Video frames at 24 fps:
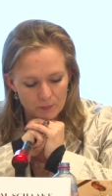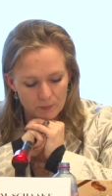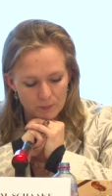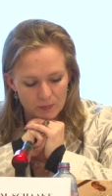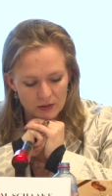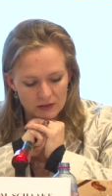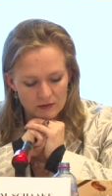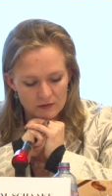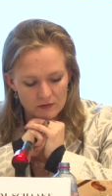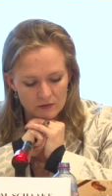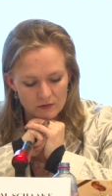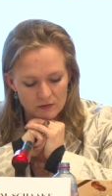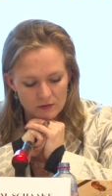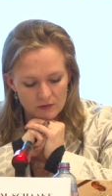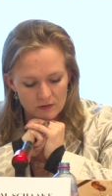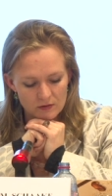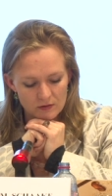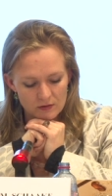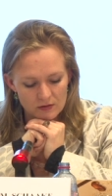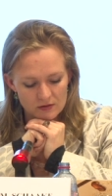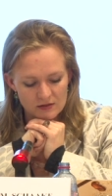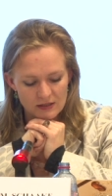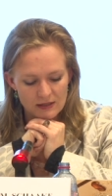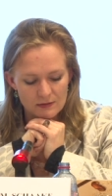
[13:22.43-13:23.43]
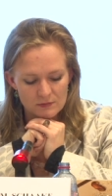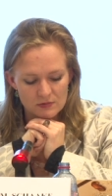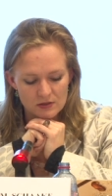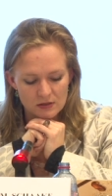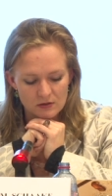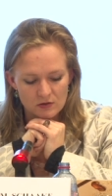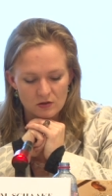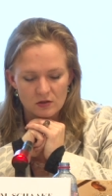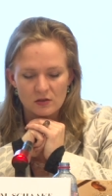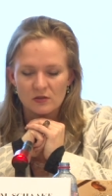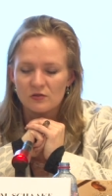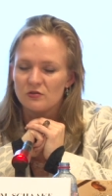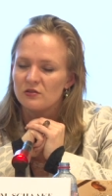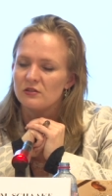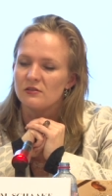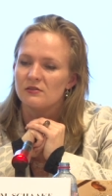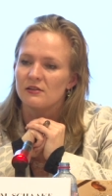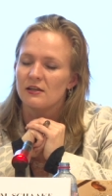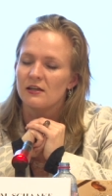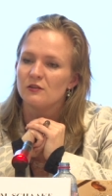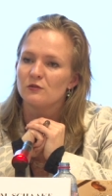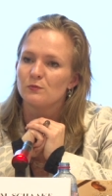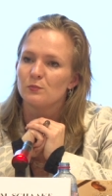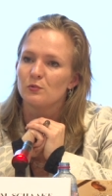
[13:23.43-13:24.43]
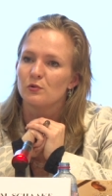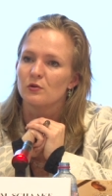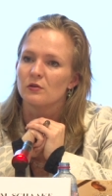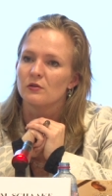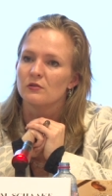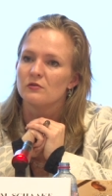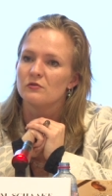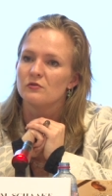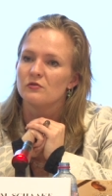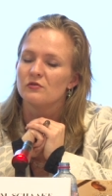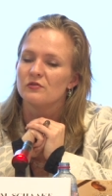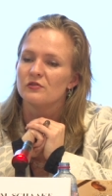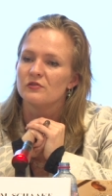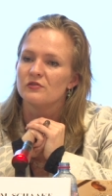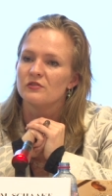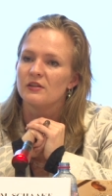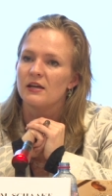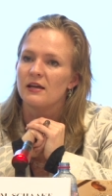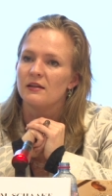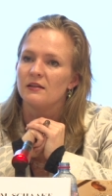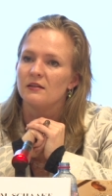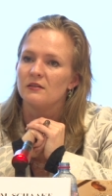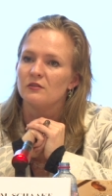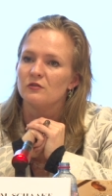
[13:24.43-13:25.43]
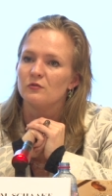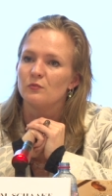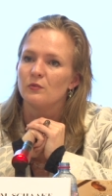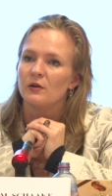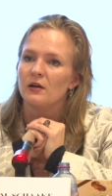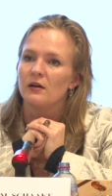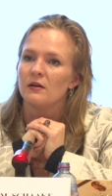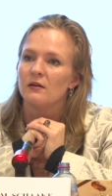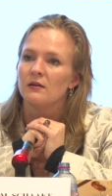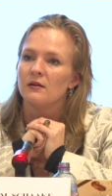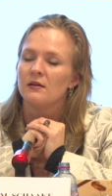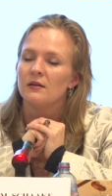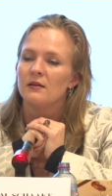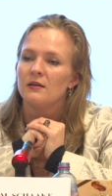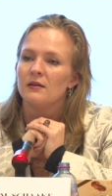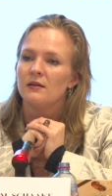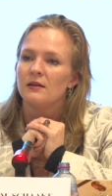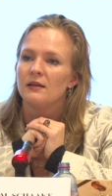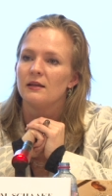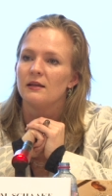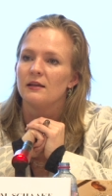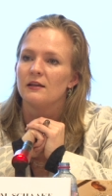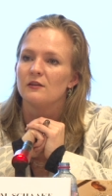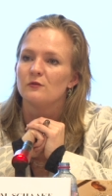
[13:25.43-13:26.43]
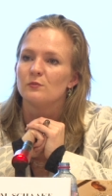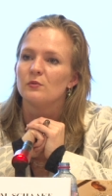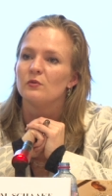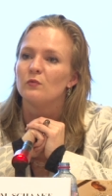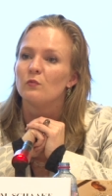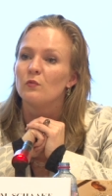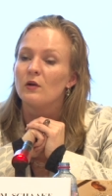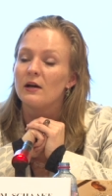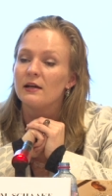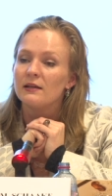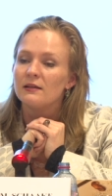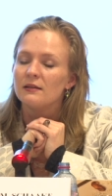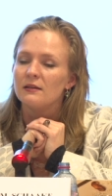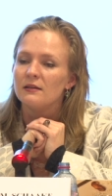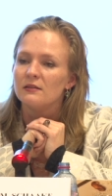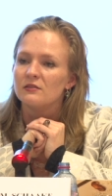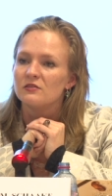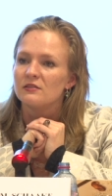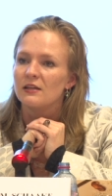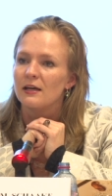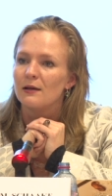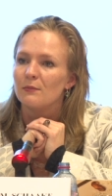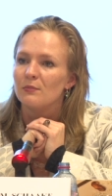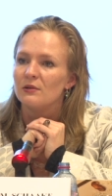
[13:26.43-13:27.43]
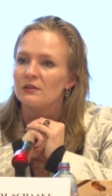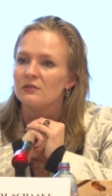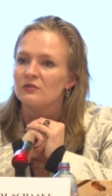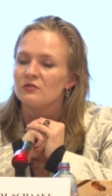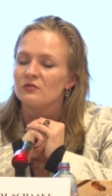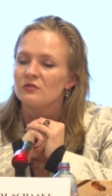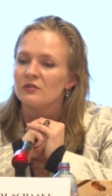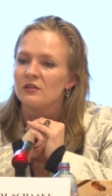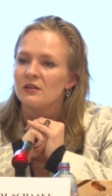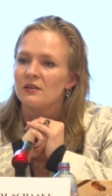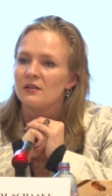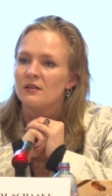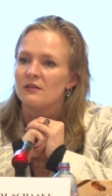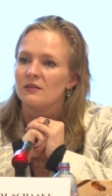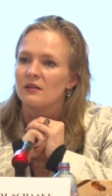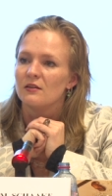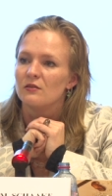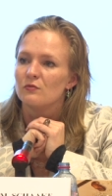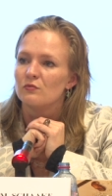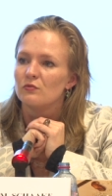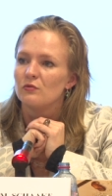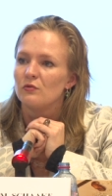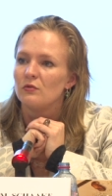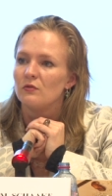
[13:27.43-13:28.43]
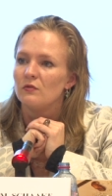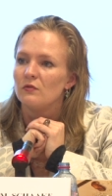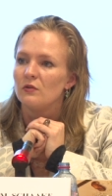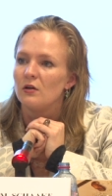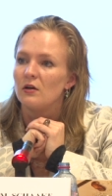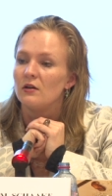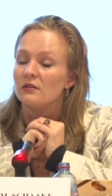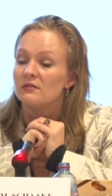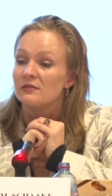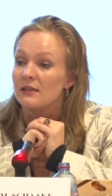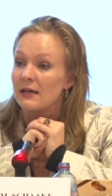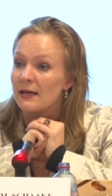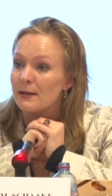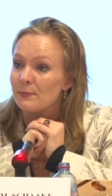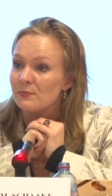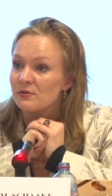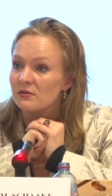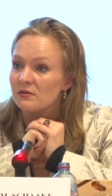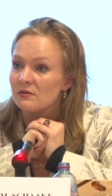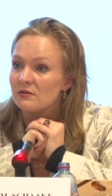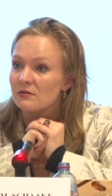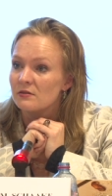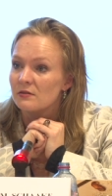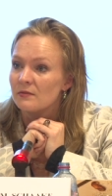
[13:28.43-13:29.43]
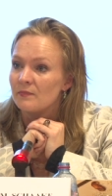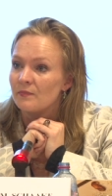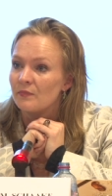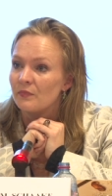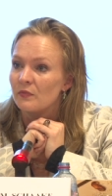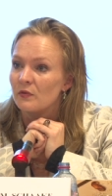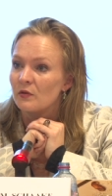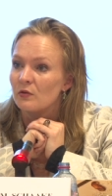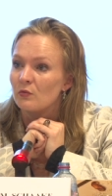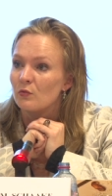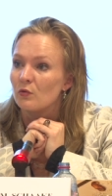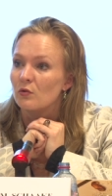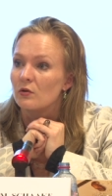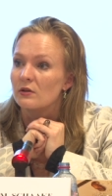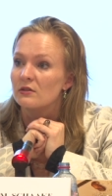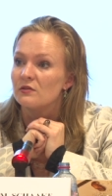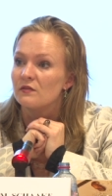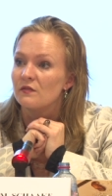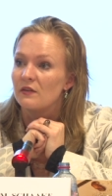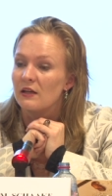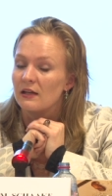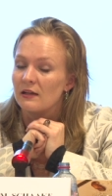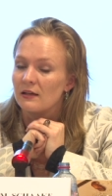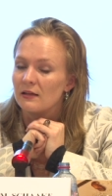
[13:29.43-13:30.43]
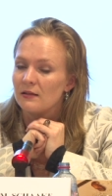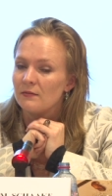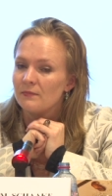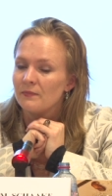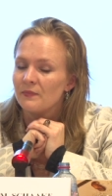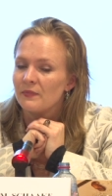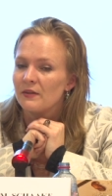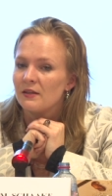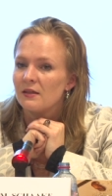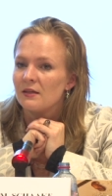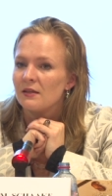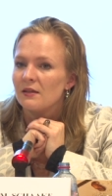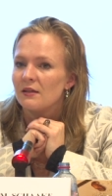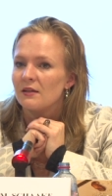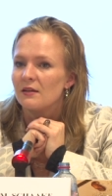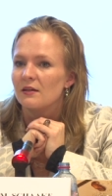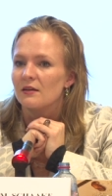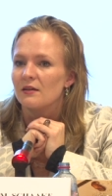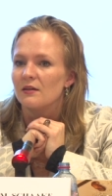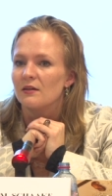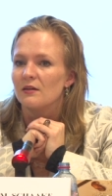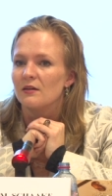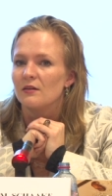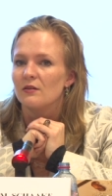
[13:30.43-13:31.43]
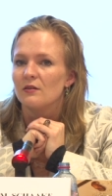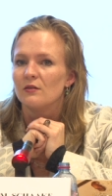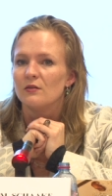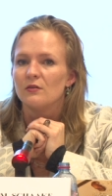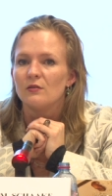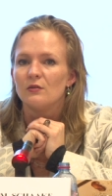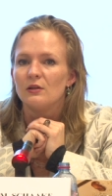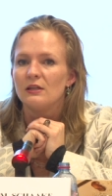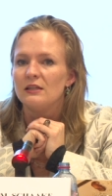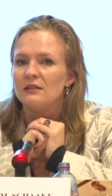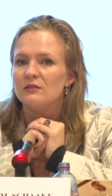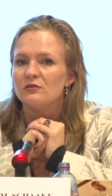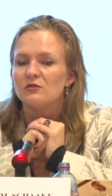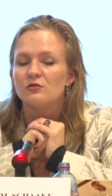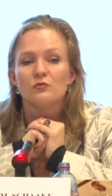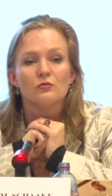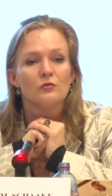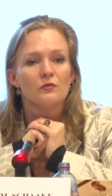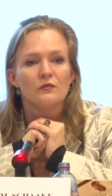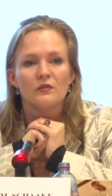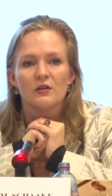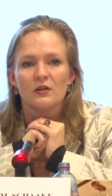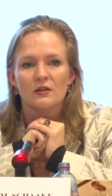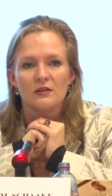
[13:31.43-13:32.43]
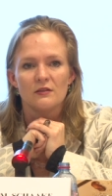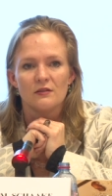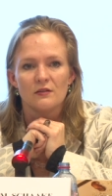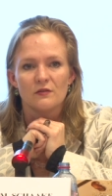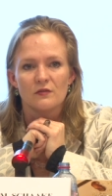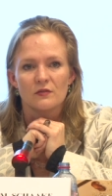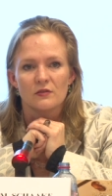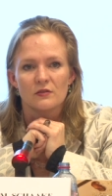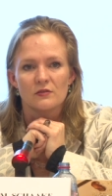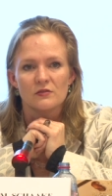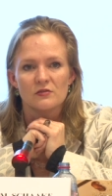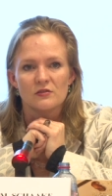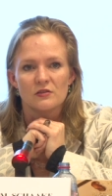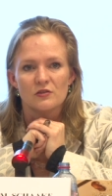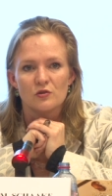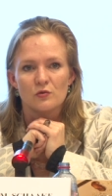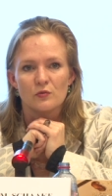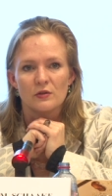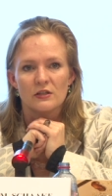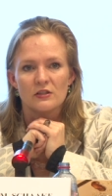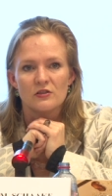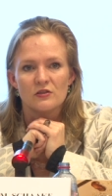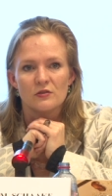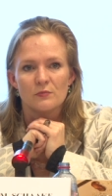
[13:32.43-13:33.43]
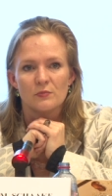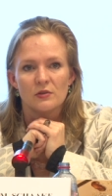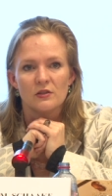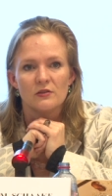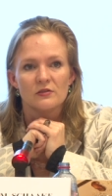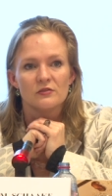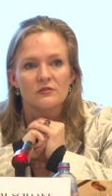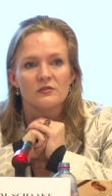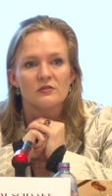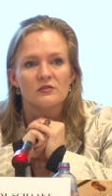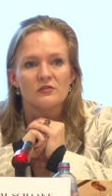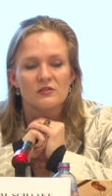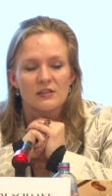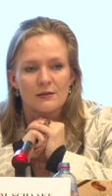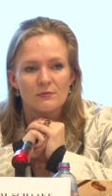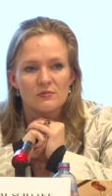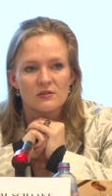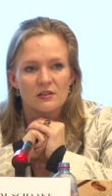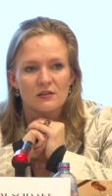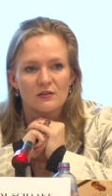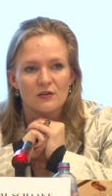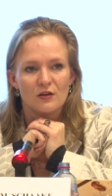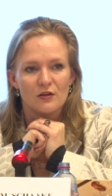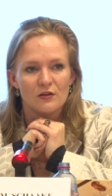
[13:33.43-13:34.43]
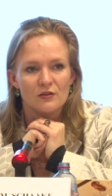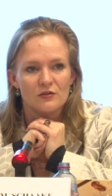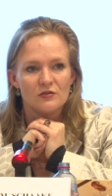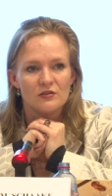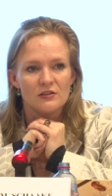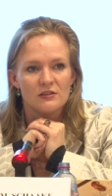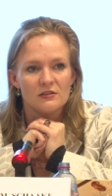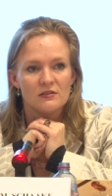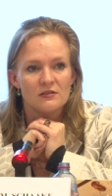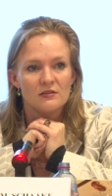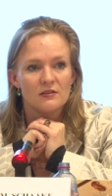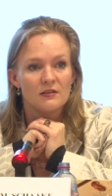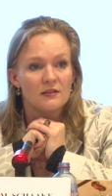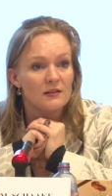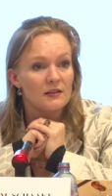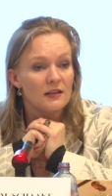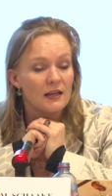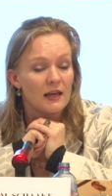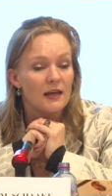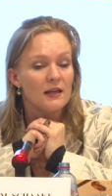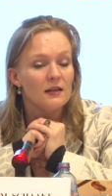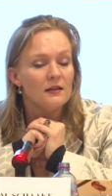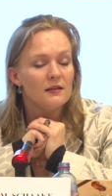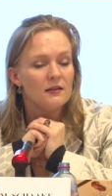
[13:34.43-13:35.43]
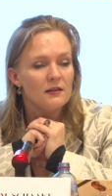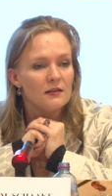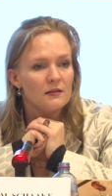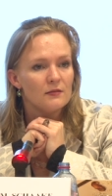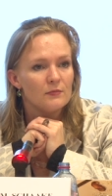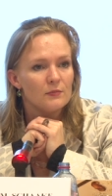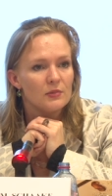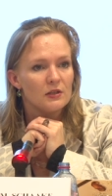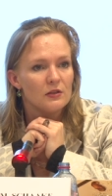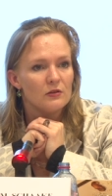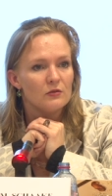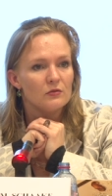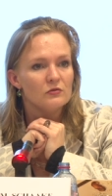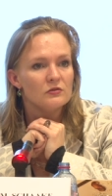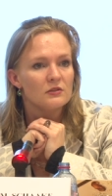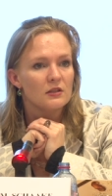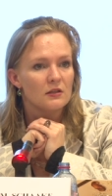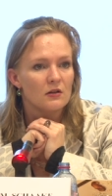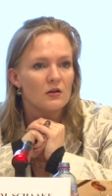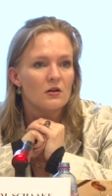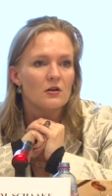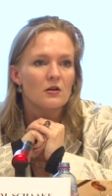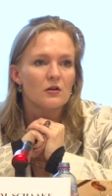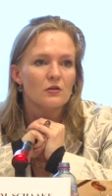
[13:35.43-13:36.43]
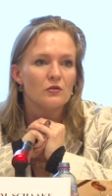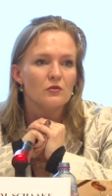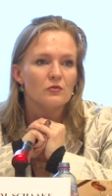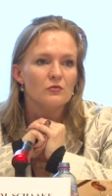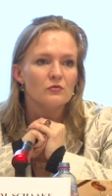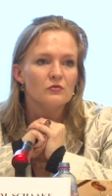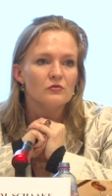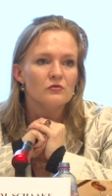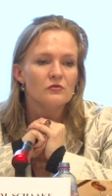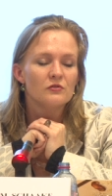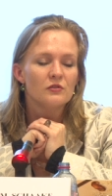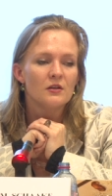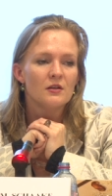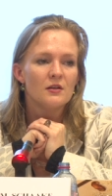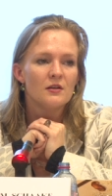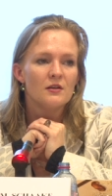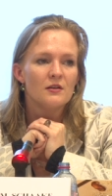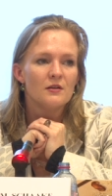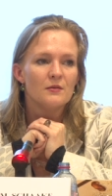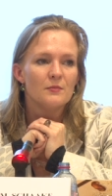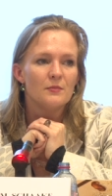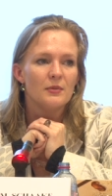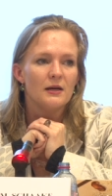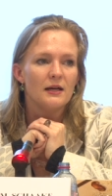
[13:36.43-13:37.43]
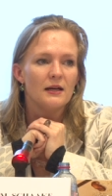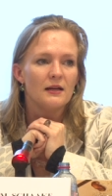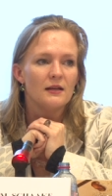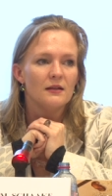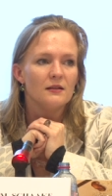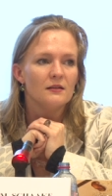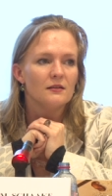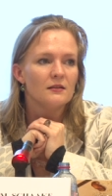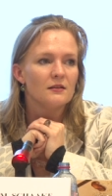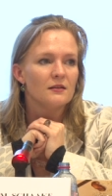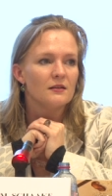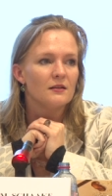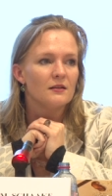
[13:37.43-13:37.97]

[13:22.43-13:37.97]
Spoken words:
But the same technology is exported to societies where it has been widely established that the rule of law is absent or is failing, leads to a very different situation, because the same technologies can be used and are used by